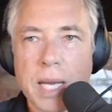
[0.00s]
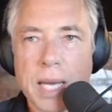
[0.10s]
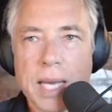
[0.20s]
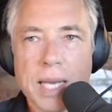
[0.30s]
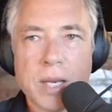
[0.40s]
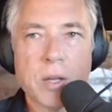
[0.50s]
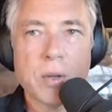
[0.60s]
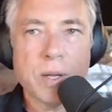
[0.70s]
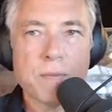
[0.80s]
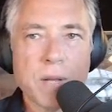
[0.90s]
and
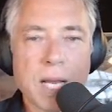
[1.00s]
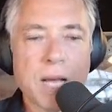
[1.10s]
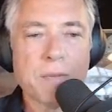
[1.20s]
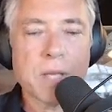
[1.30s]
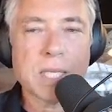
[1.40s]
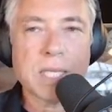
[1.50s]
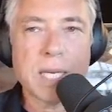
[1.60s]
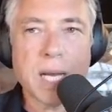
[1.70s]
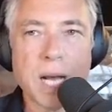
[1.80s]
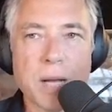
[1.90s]
you live a life that's
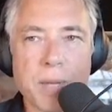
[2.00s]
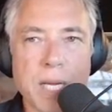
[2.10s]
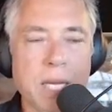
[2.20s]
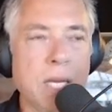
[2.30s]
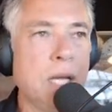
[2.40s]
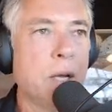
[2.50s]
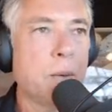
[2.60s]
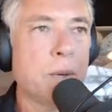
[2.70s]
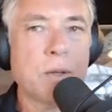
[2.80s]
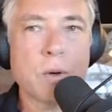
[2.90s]
in harmony
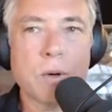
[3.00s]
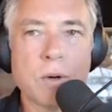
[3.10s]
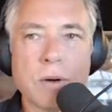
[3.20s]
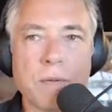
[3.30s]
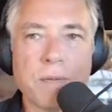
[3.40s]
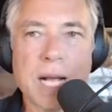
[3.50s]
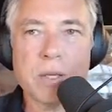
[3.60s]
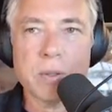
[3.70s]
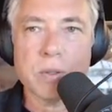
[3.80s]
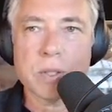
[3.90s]
with your
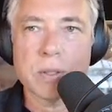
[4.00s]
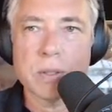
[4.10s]
values.